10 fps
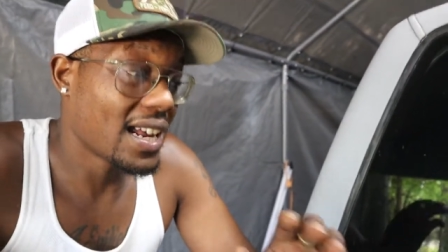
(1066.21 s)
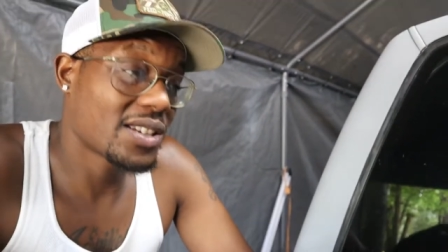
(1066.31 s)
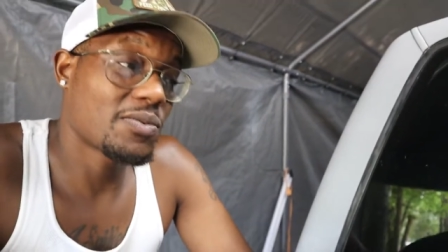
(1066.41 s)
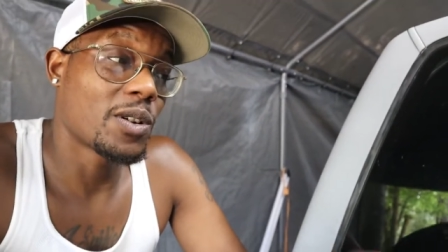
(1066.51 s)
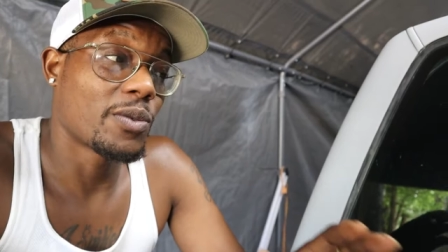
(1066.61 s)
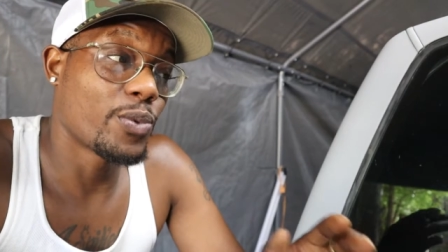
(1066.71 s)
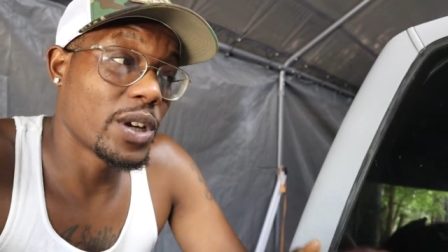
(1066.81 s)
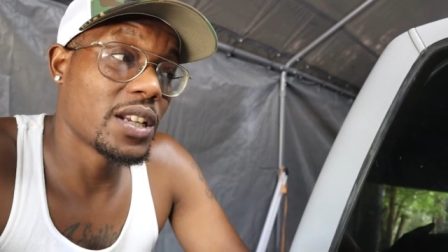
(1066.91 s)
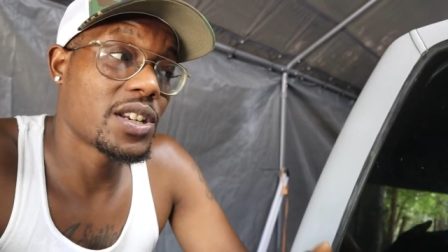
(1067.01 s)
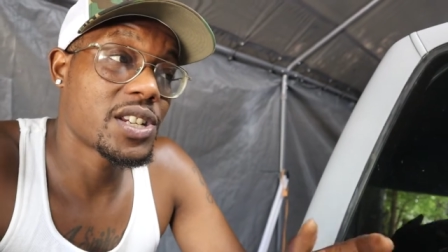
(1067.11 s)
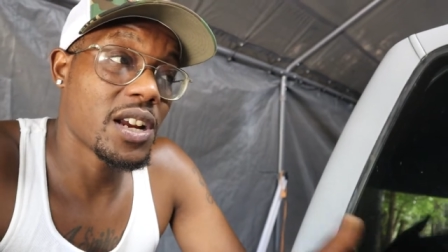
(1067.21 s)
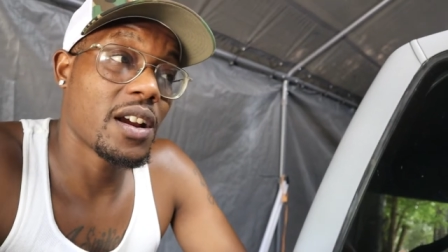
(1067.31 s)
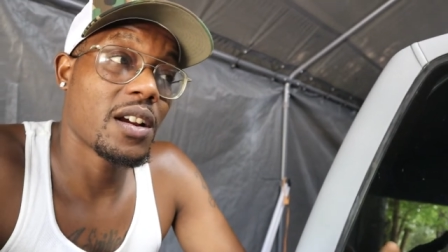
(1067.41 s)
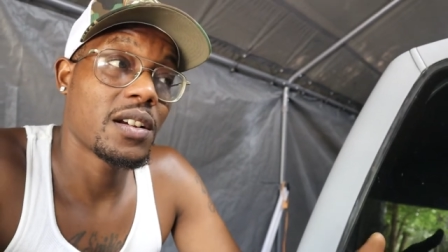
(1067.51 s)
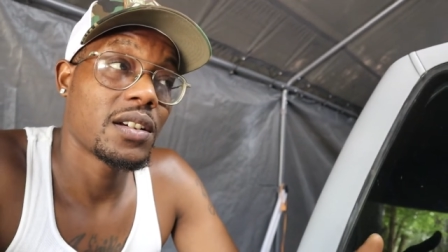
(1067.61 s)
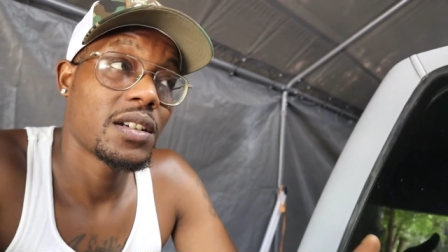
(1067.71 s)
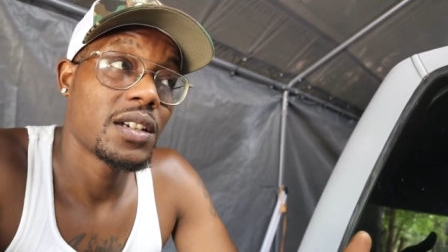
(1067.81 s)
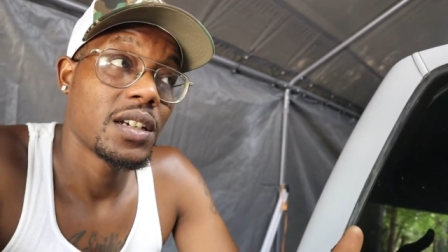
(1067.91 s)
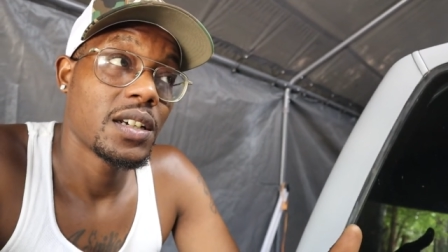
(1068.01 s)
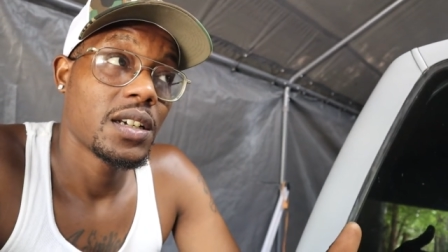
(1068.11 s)
I just want to really share
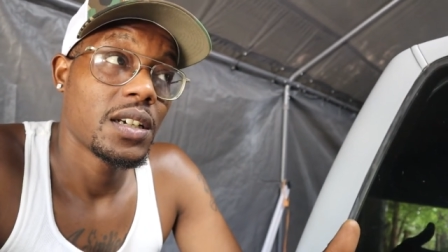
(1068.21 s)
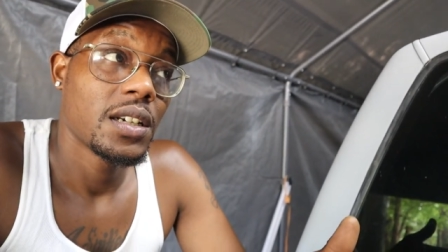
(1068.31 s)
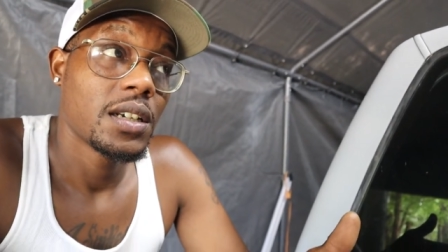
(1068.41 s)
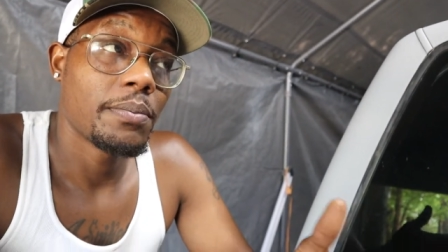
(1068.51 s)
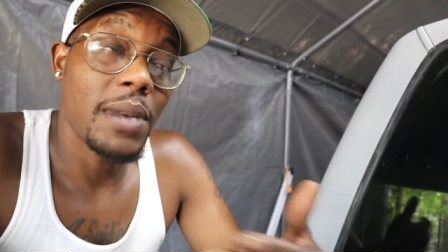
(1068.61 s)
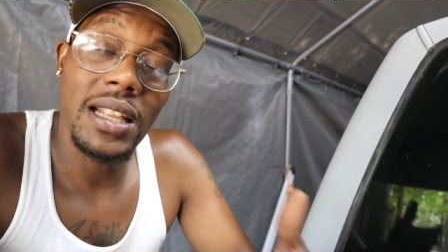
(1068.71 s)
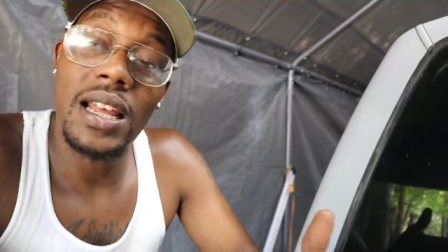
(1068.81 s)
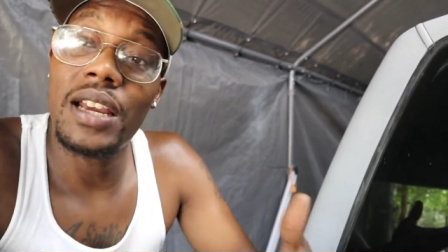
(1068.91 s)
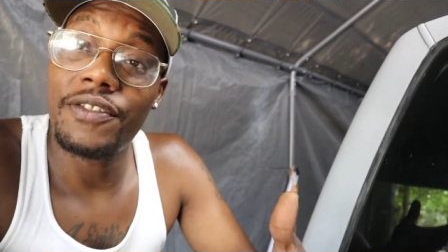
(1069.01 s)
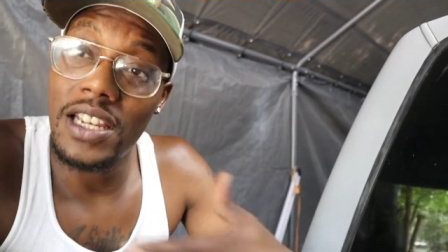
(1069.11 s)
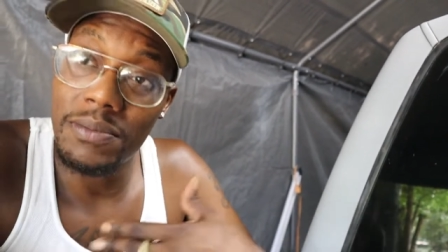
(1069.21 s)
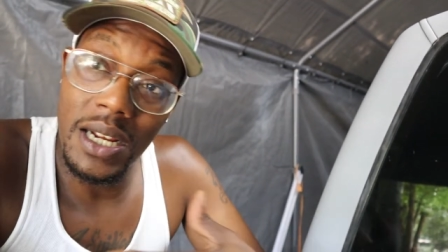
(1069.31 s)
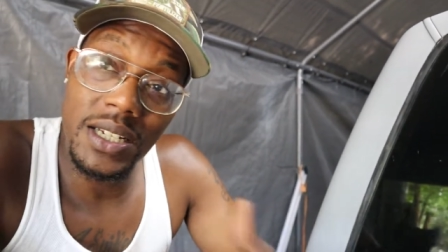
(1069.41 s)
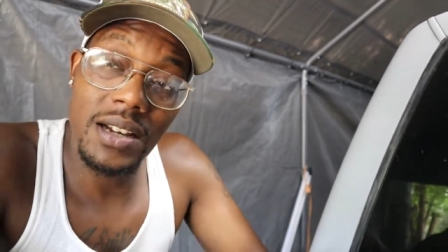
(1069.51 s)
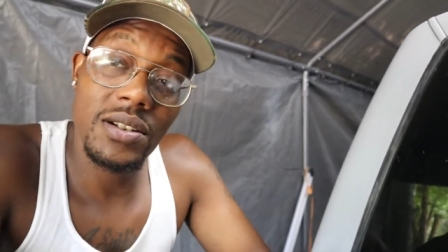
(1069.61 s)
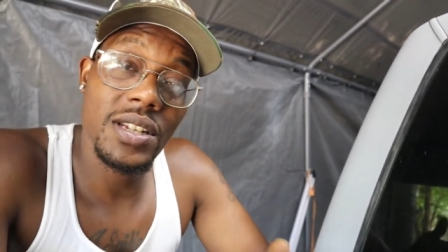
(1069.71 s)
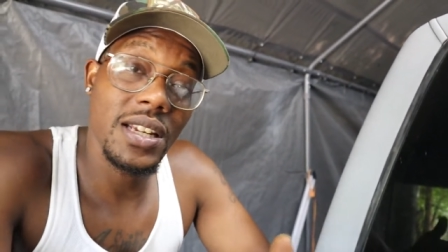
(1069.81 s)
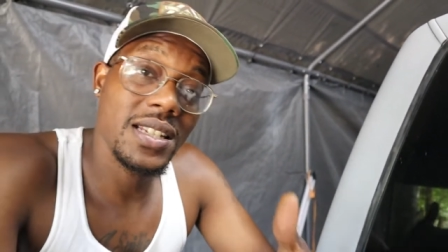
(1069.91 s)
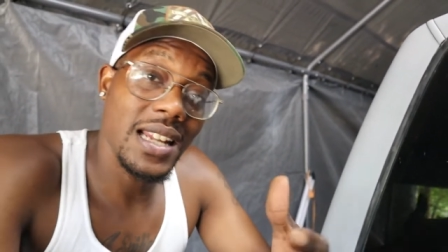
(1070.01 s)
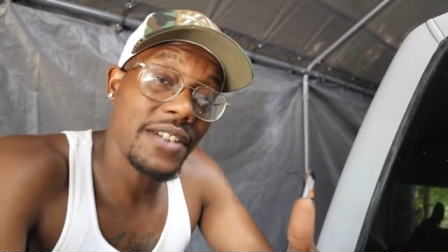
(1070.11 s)
my life. As my channel
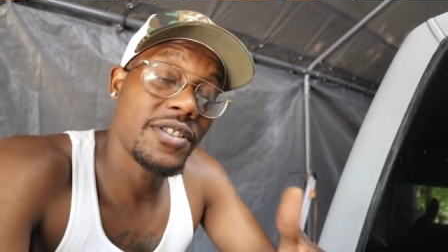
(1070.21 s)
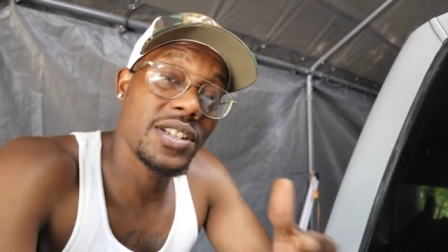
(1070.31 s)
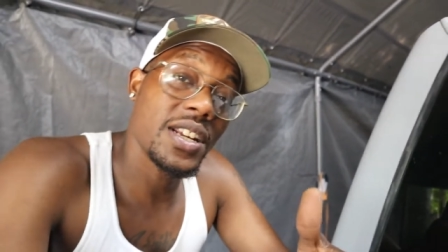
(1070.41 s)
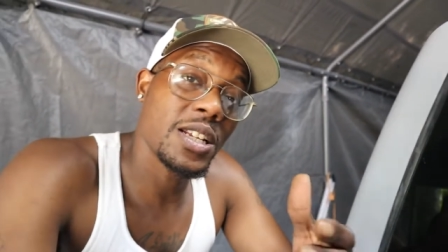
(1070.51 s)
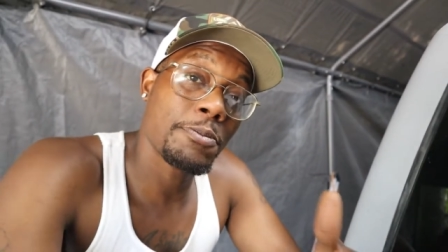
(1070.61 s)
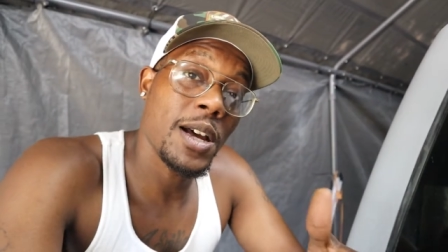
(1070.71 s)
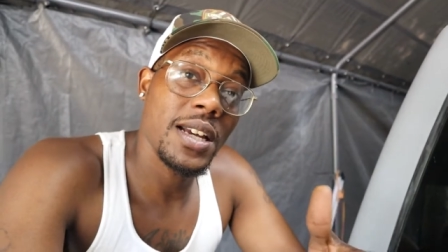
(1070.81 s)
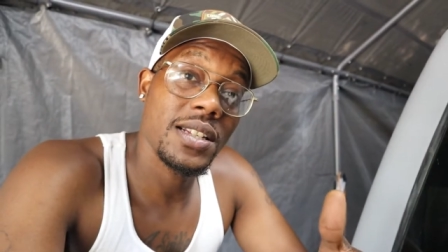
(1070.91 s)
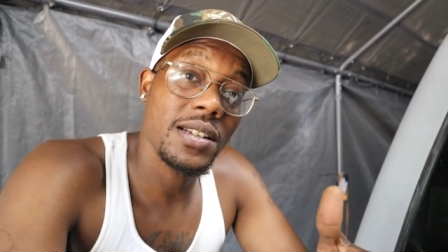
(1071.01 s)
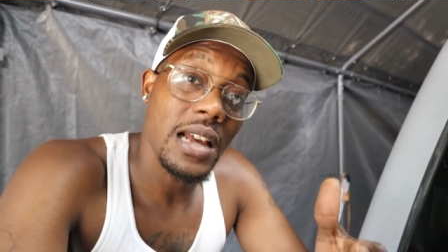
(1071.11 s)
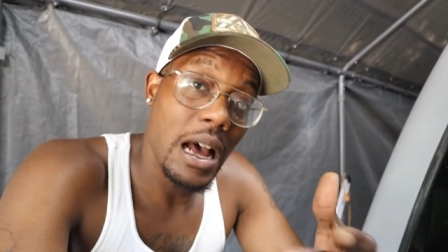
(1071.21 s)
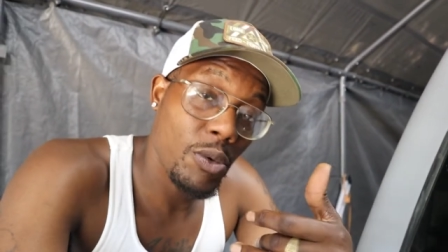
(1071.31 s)
says, life is Jspikes.